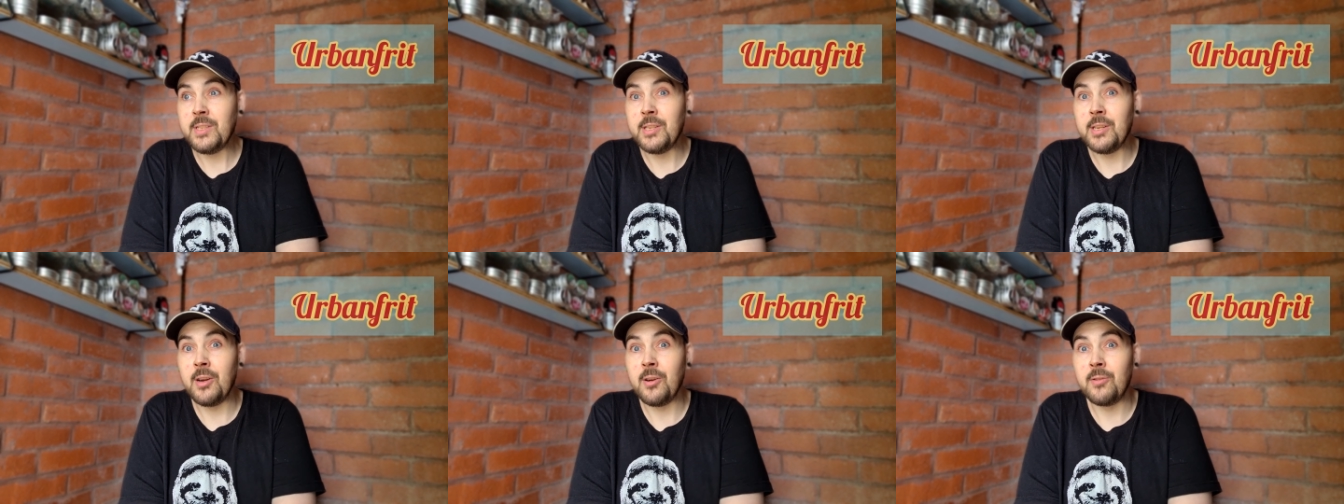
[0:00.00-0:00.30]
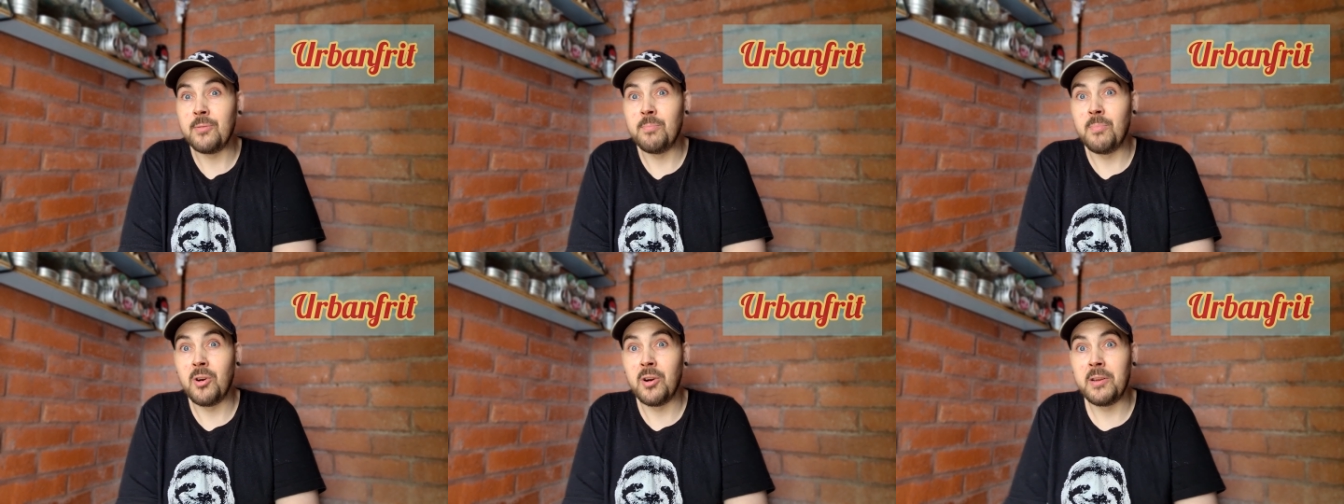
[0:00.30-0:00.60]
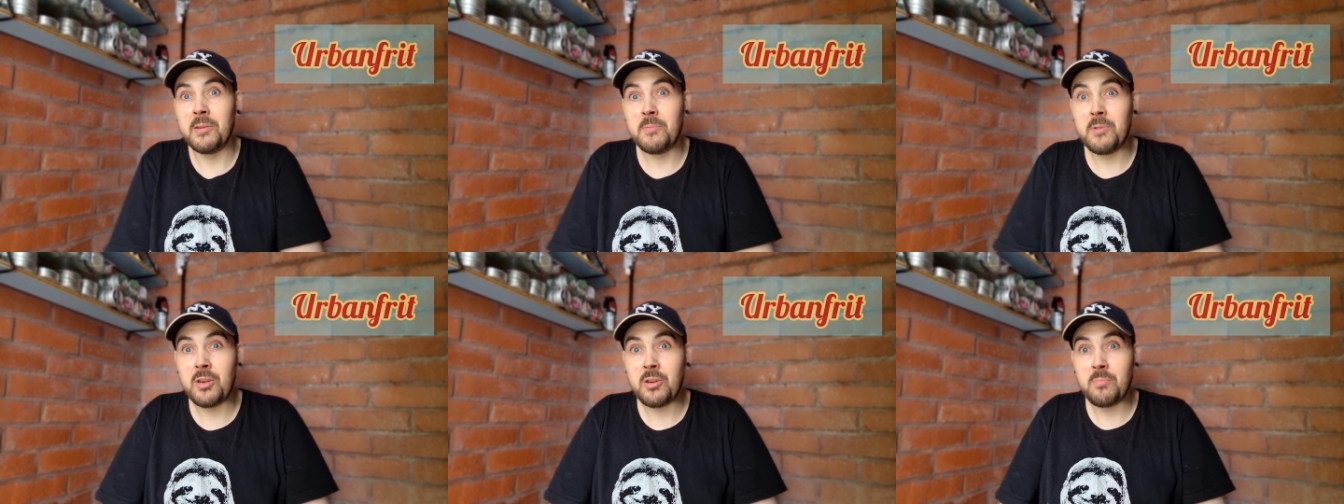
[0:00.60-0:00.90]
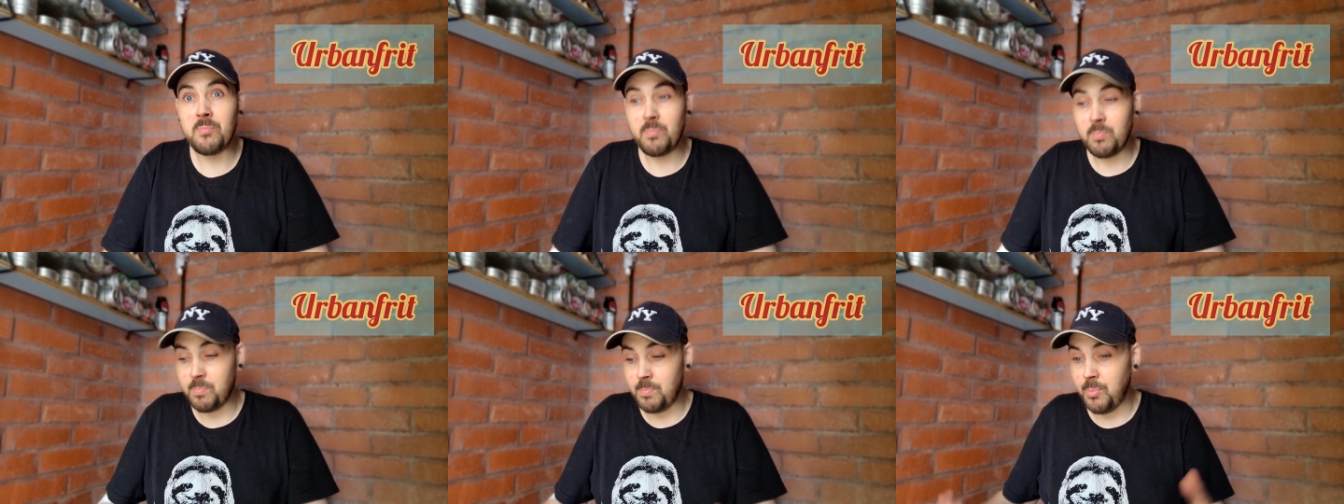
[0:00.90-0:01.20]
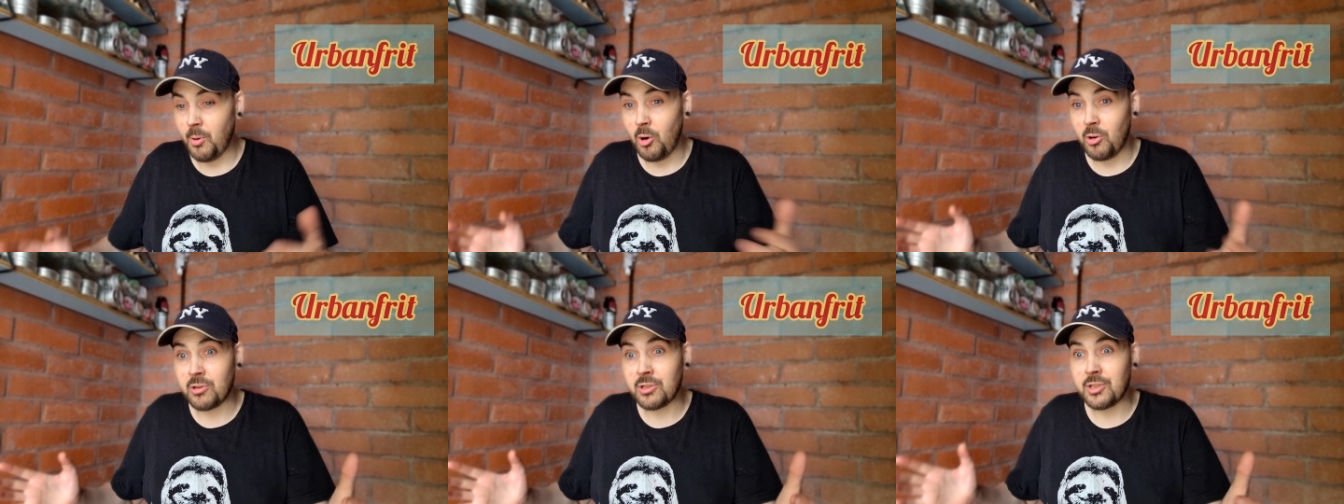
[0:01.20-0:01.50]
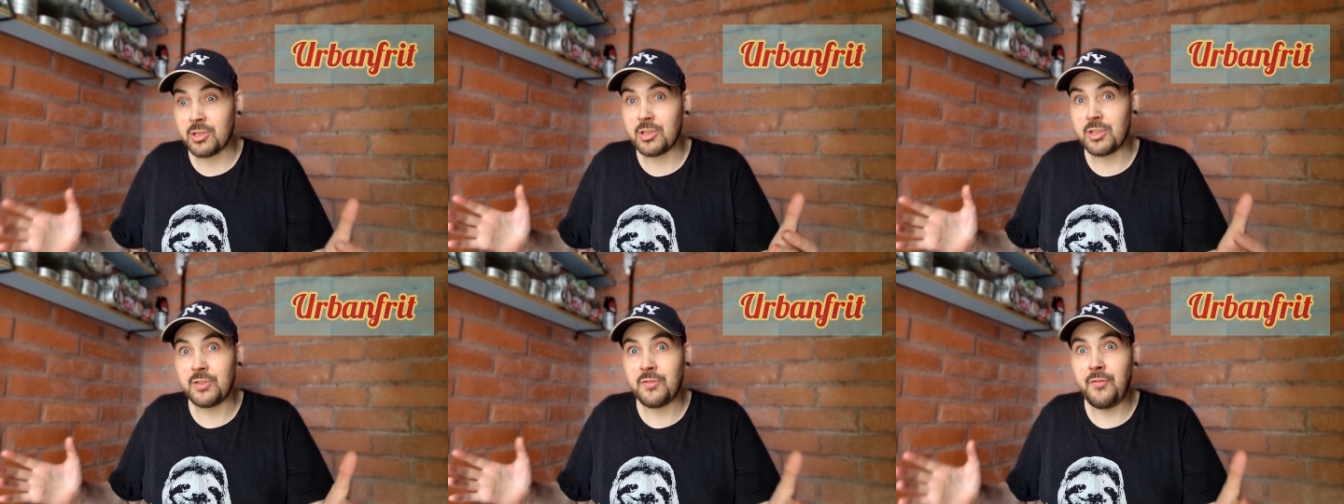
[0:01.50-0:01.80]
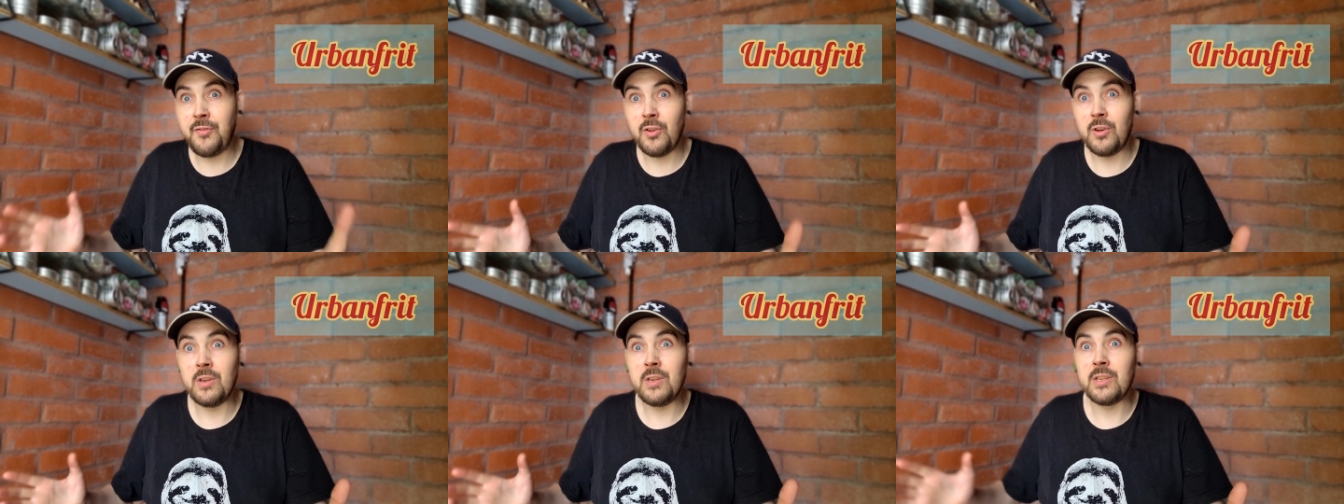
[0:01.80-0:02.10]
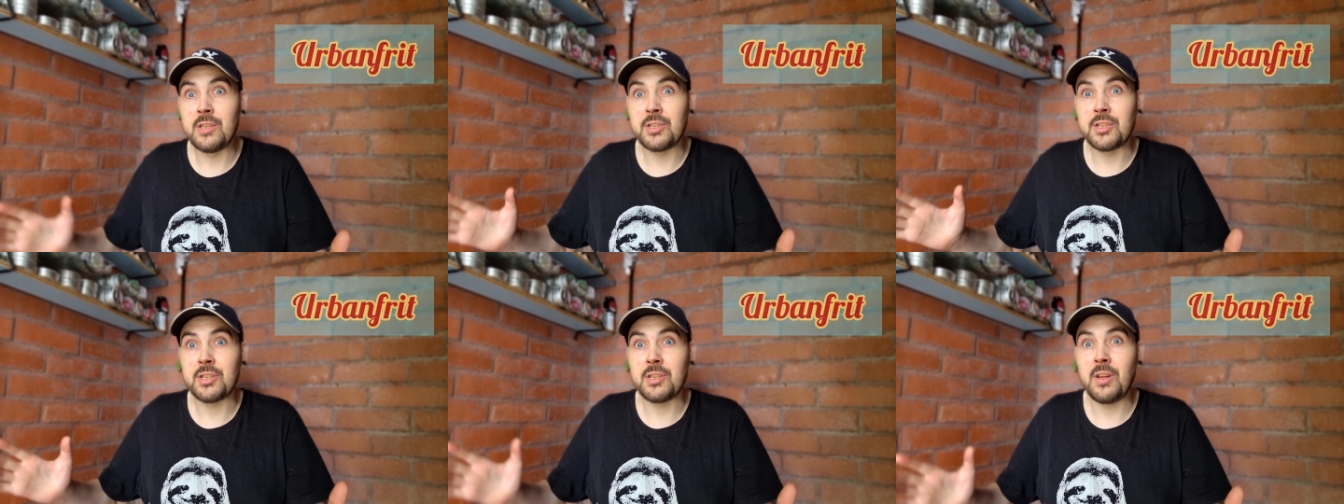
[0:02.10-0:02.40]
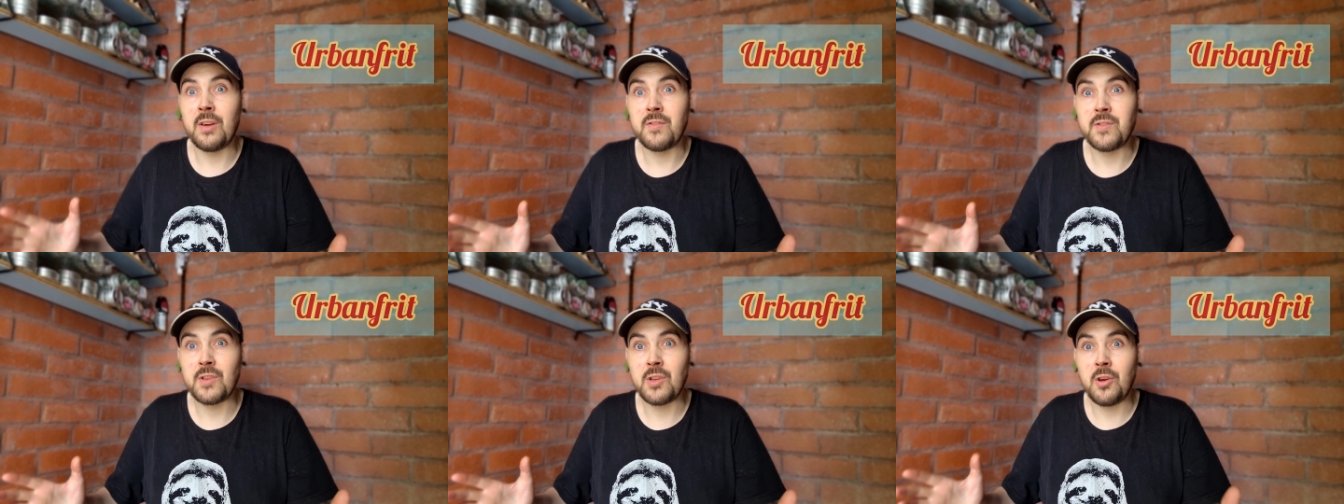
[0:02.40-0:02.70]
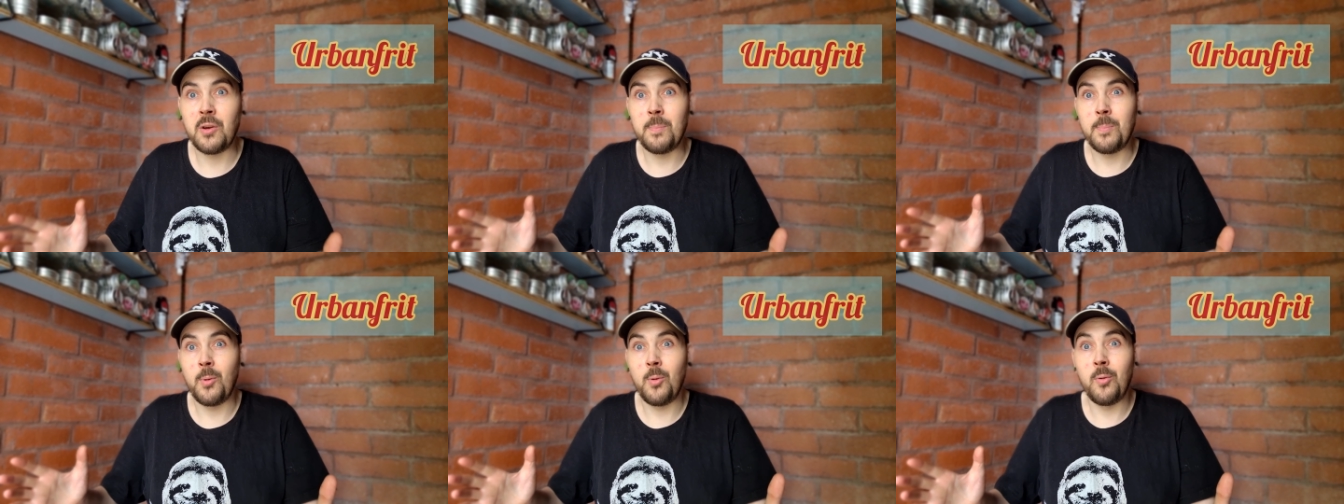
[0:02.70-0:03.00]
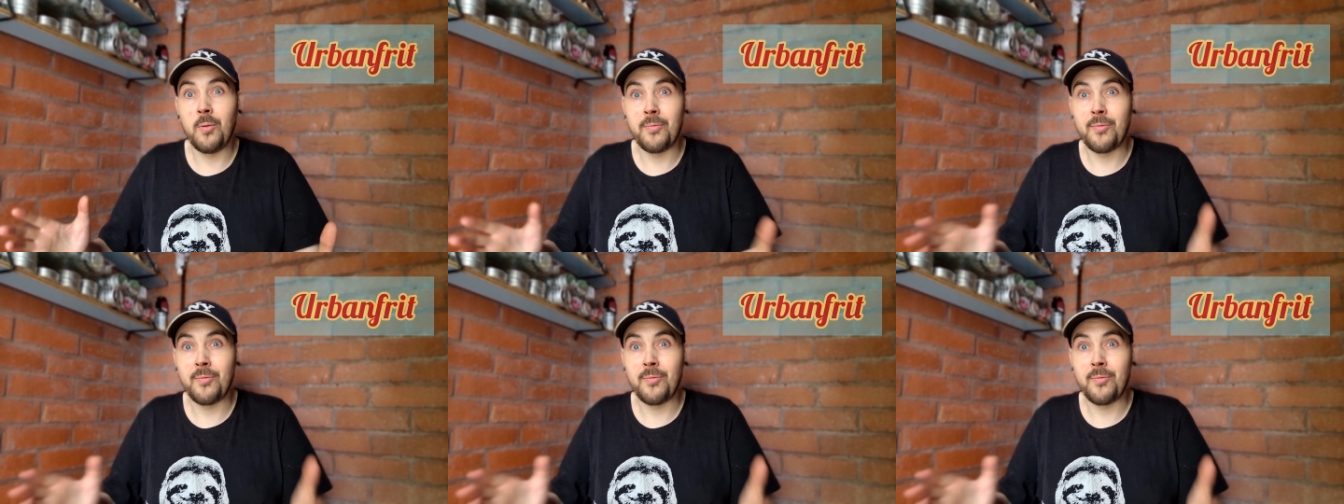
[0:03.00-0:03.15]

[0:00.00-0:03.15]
you know, my box that's full of the snuffs that I bought,